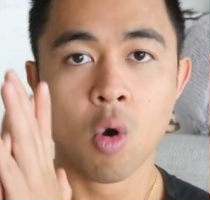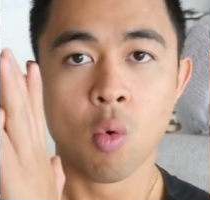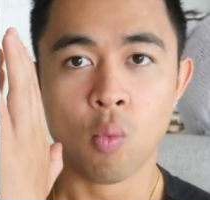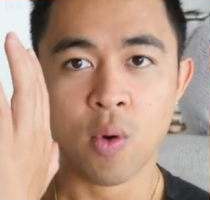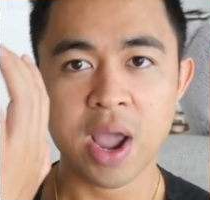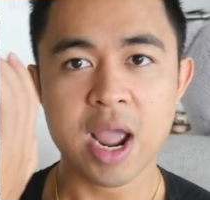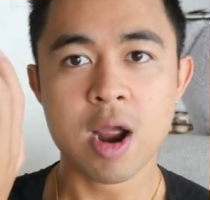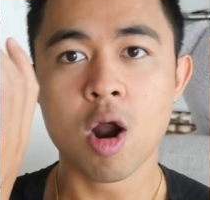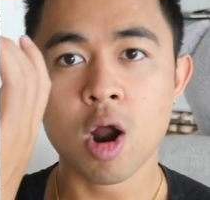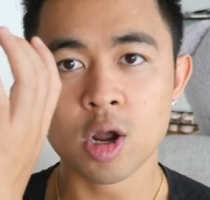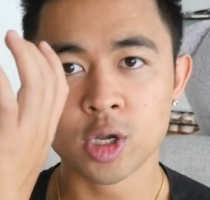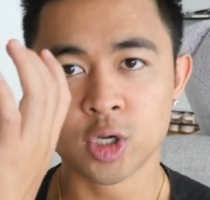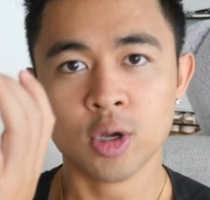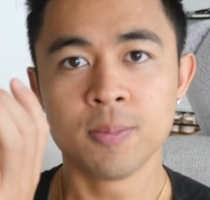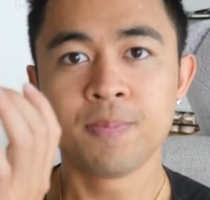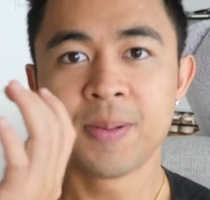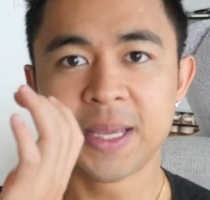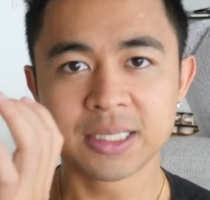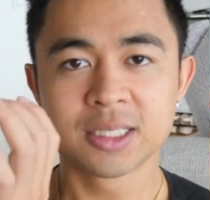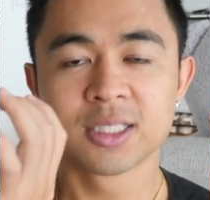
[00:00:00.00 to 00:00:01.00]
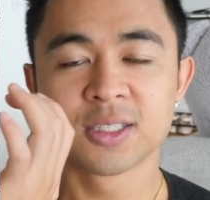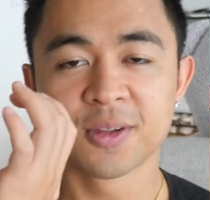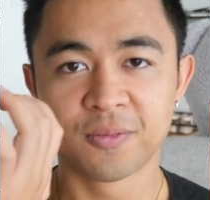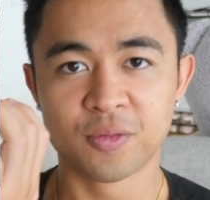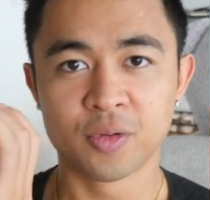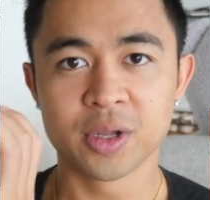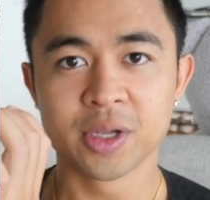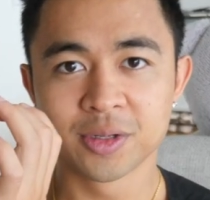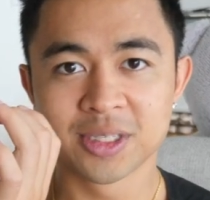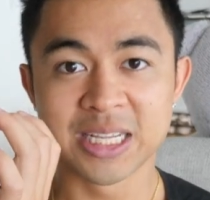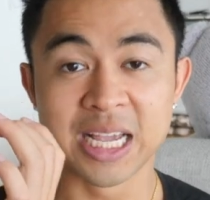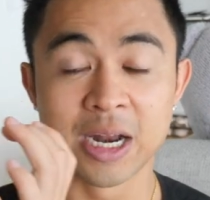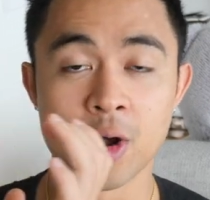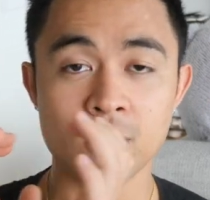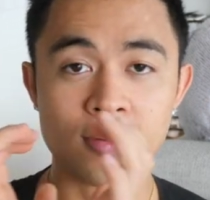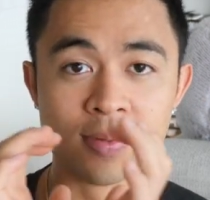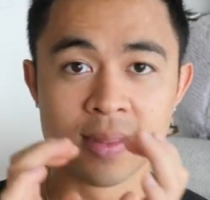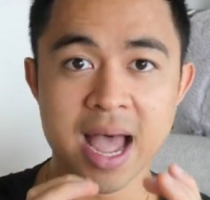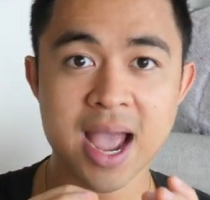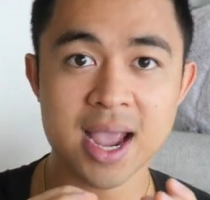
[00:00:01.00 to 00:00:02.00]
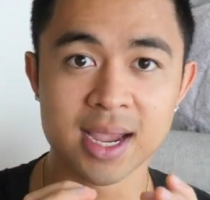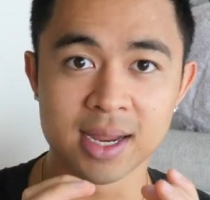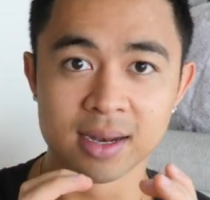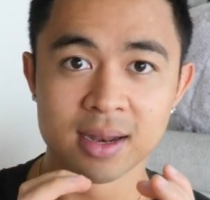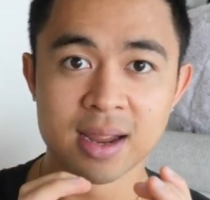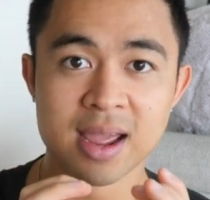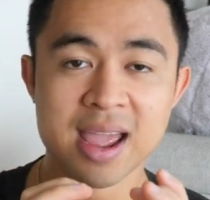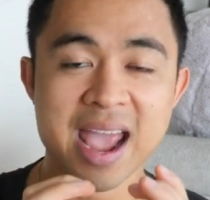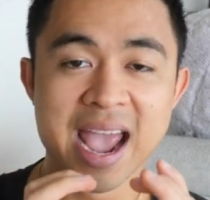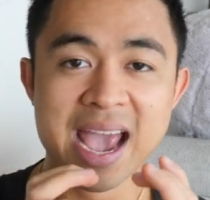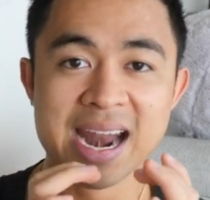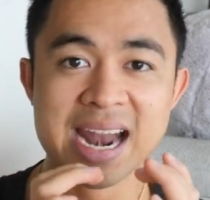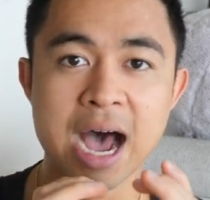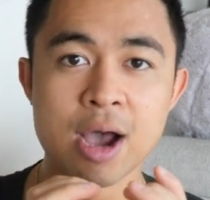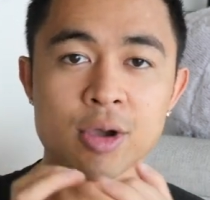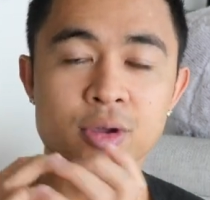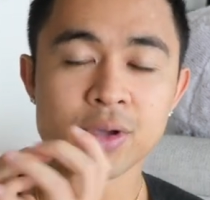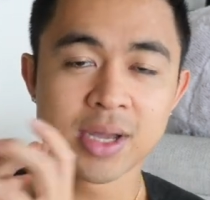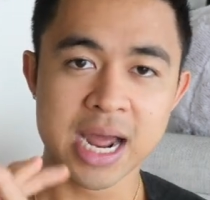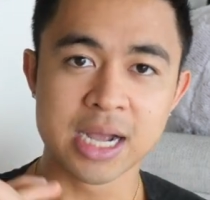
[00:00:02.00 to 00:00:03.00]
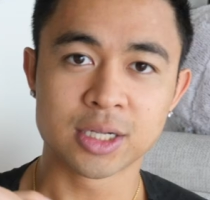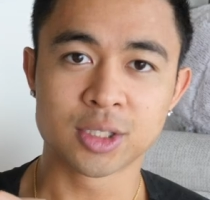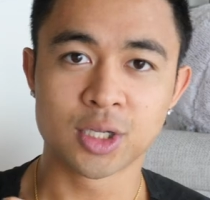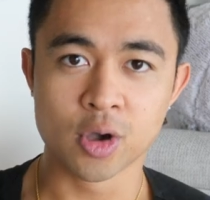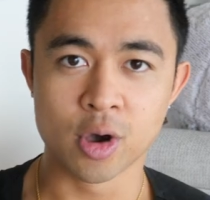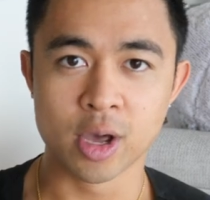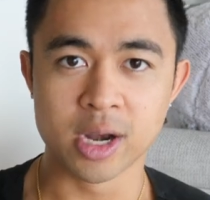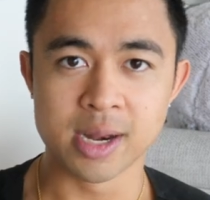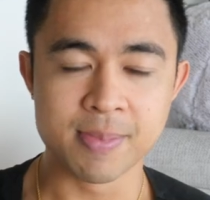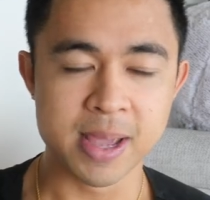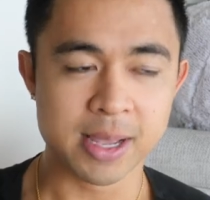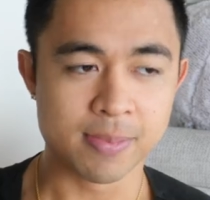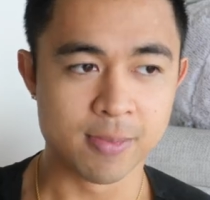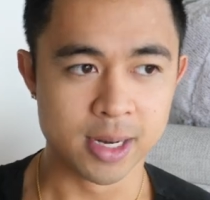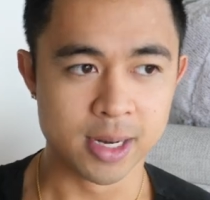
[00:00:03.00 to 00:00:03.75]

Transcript: where are good pieces of real estate online and how you could actually go out and make